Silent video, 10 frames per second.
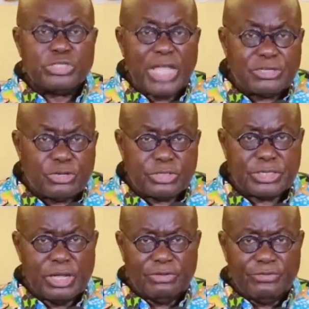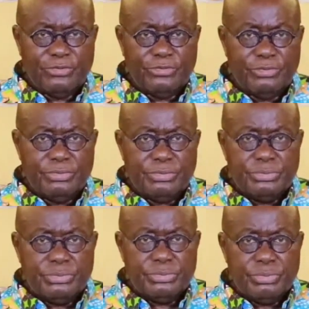Protect yourself.
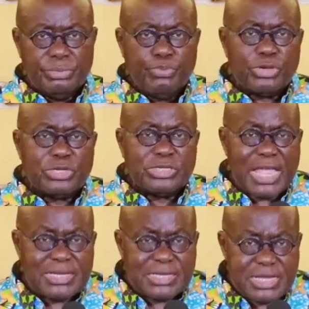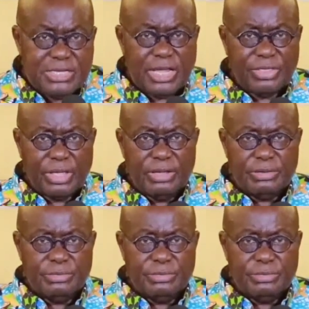Protect each other.